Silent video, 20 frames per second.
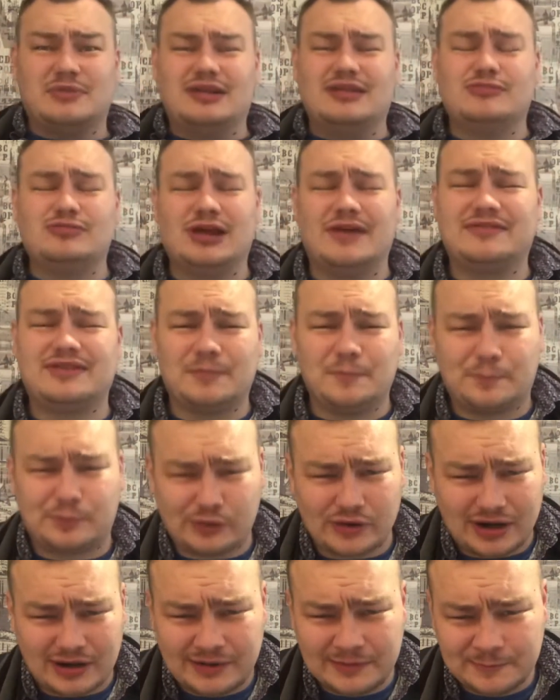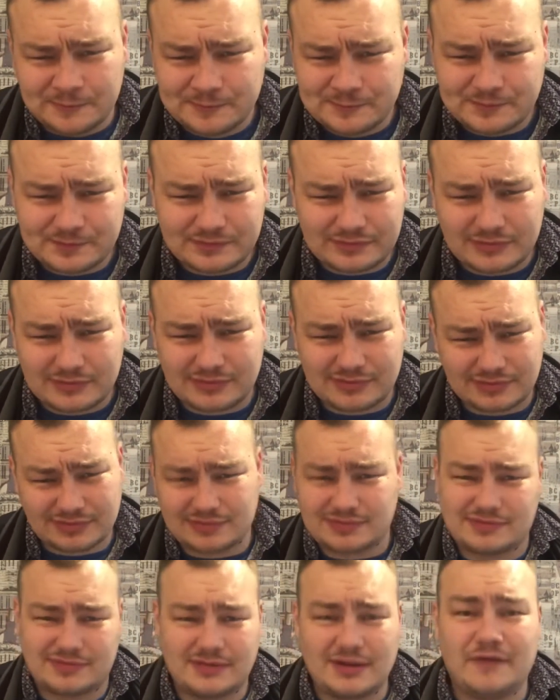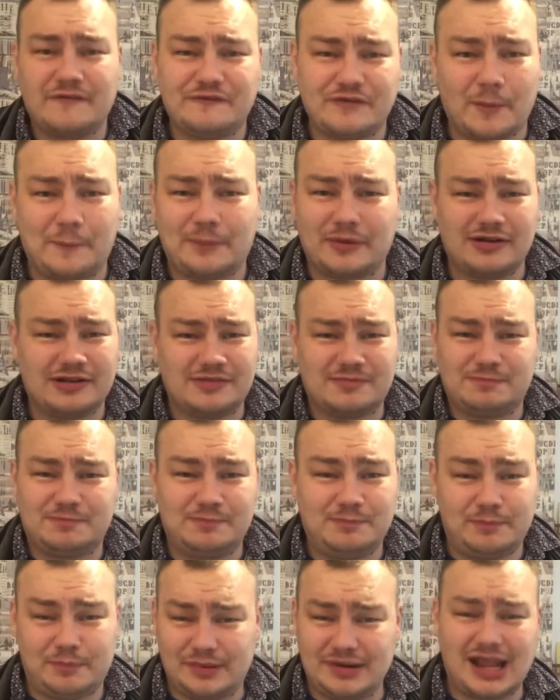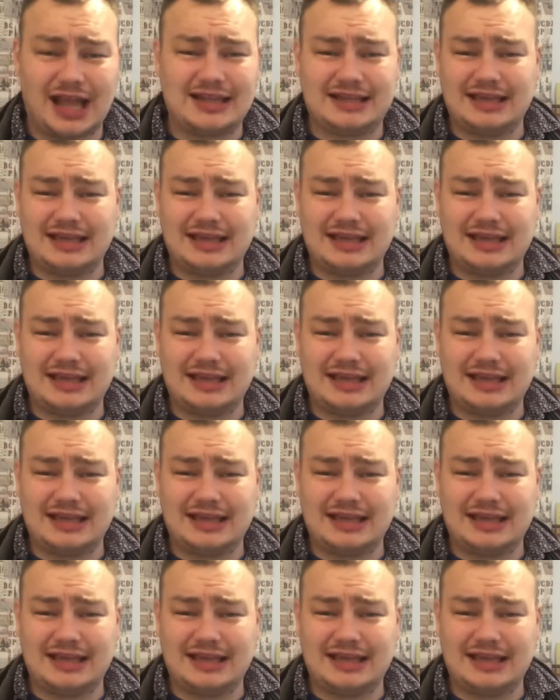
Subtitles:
who lives in Britain, football is bloody